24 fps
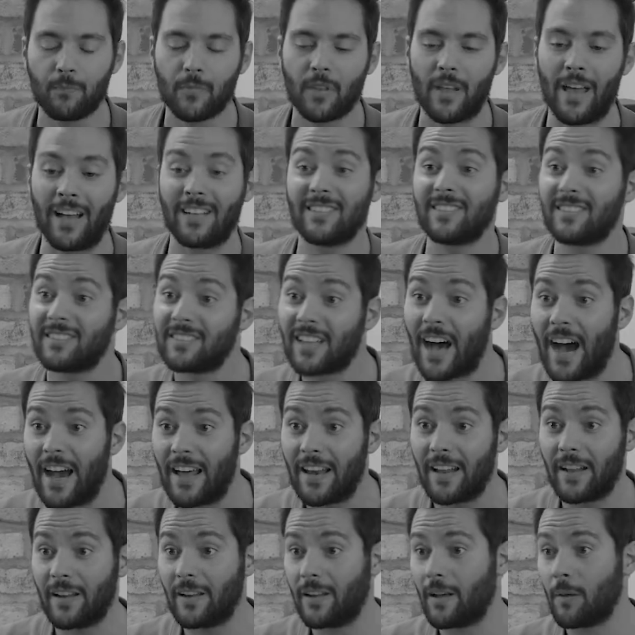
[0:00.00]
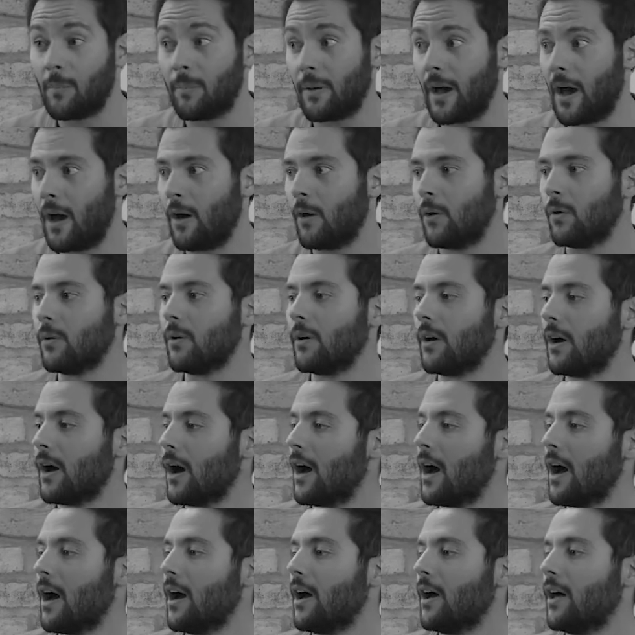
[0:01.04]
excited about
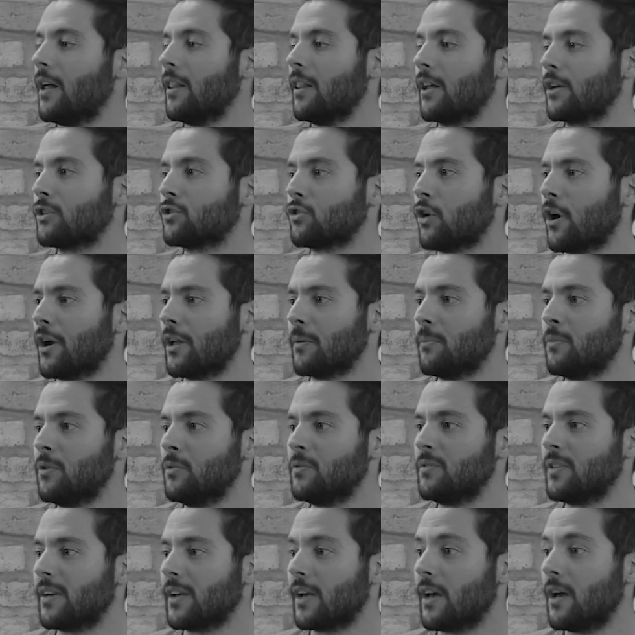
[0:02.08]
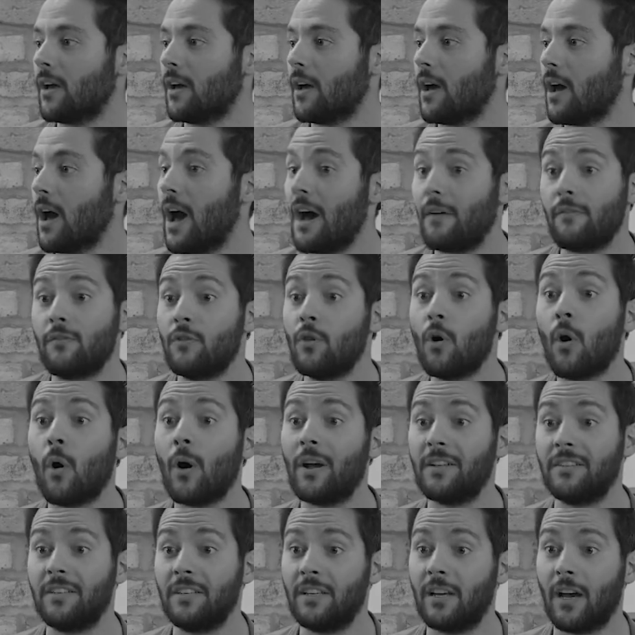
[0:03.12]
electronic music have no
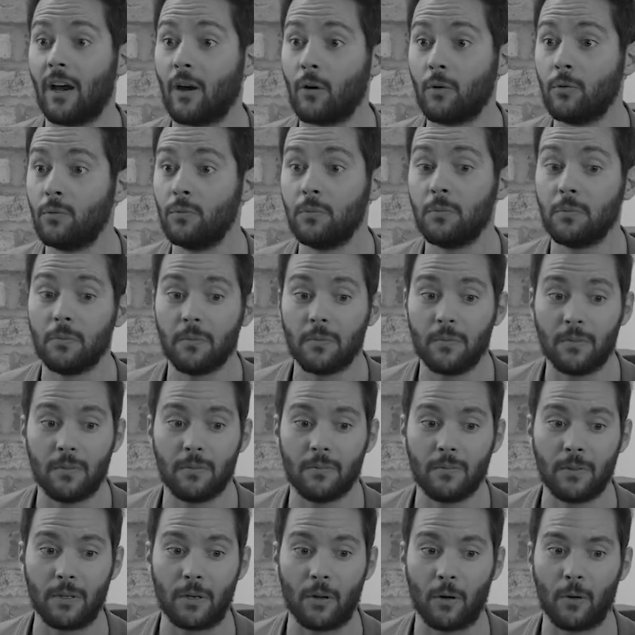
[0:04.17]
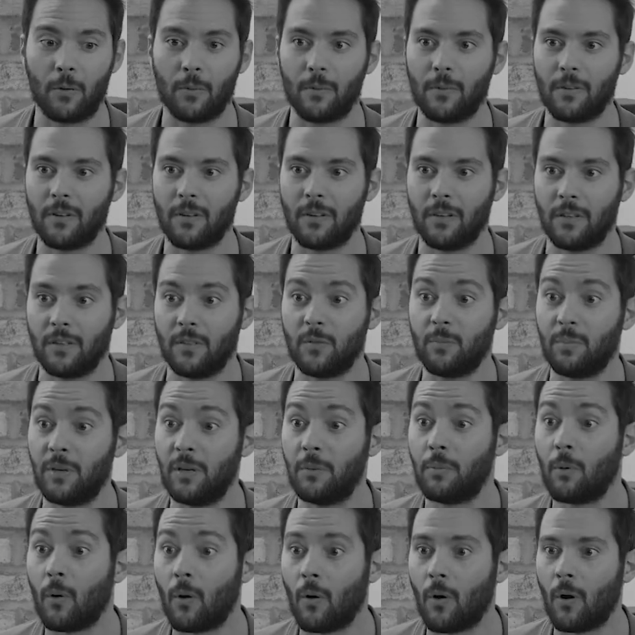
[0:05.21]
idea who these
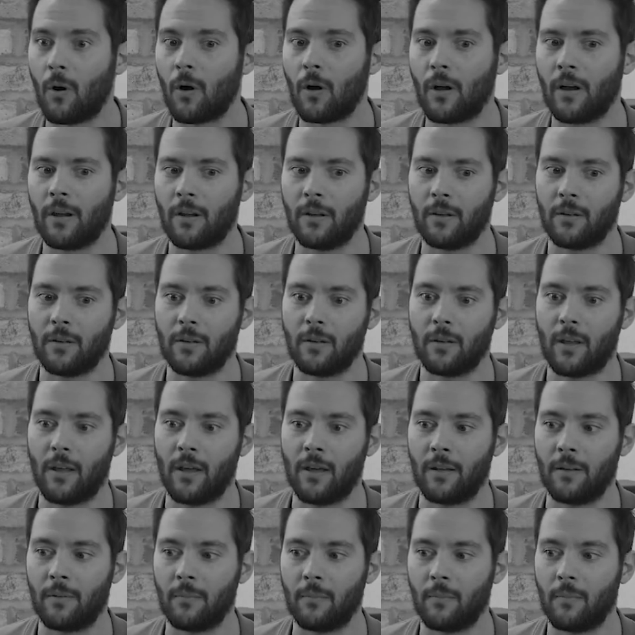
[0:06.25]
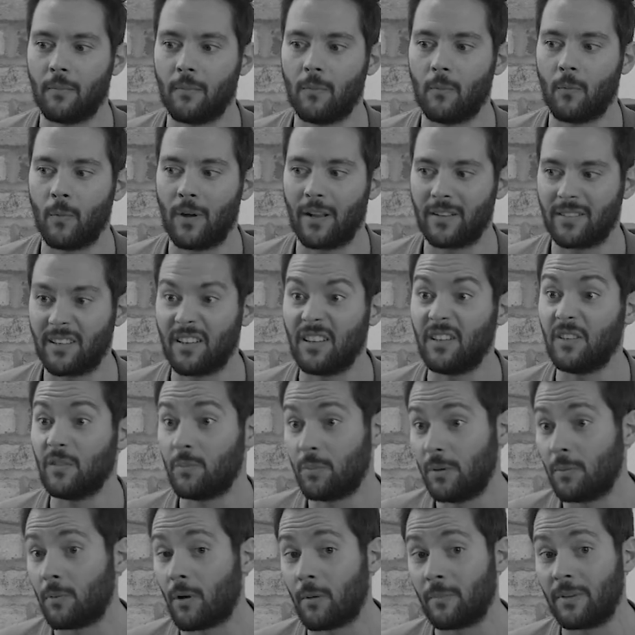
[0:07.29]
people, and when I say these
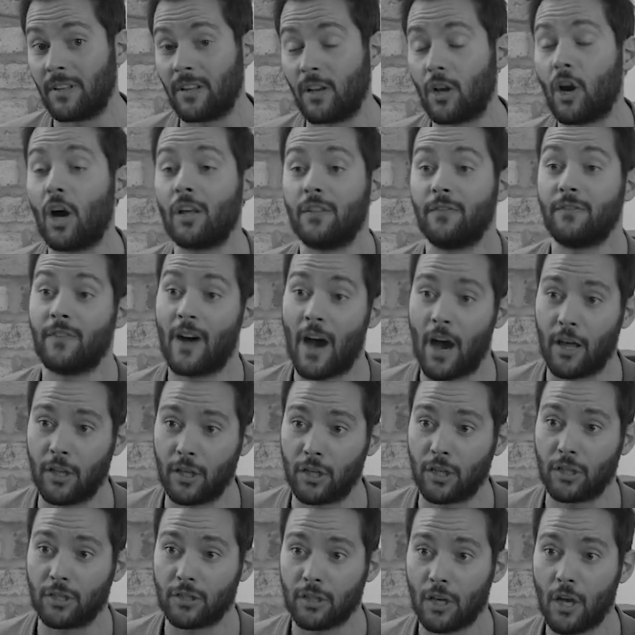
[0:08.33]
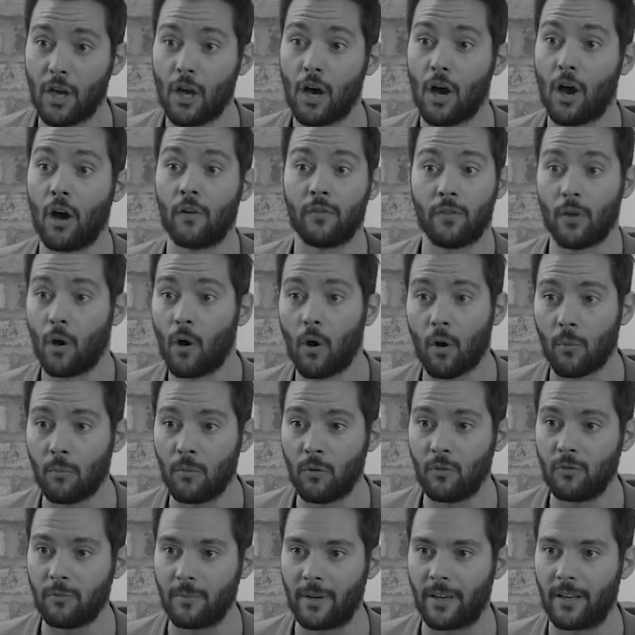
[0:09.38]
people, I mean godfathers of the whole
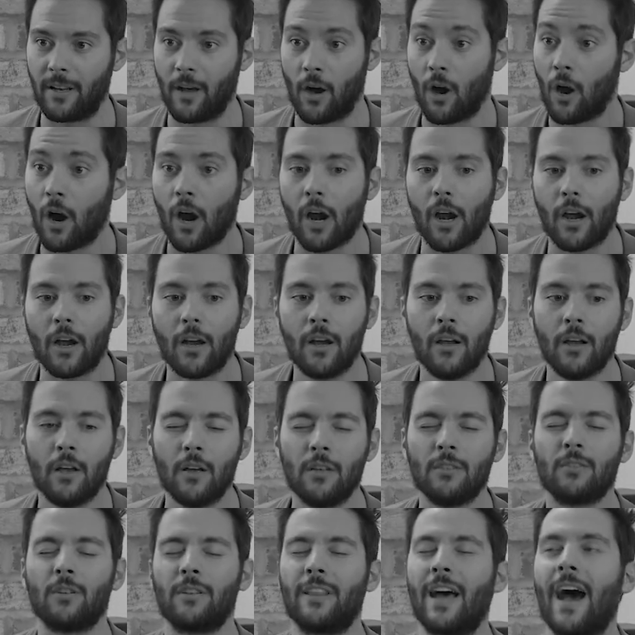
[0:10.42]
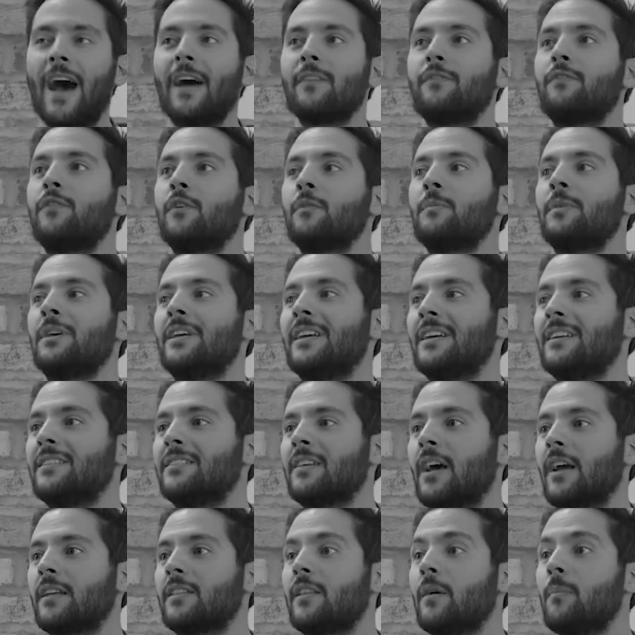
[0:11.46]
movement are. So that for me is
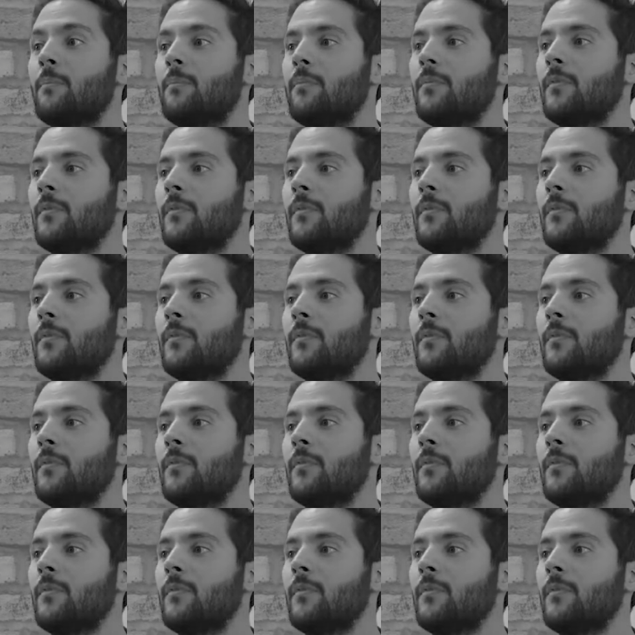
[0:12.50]
like the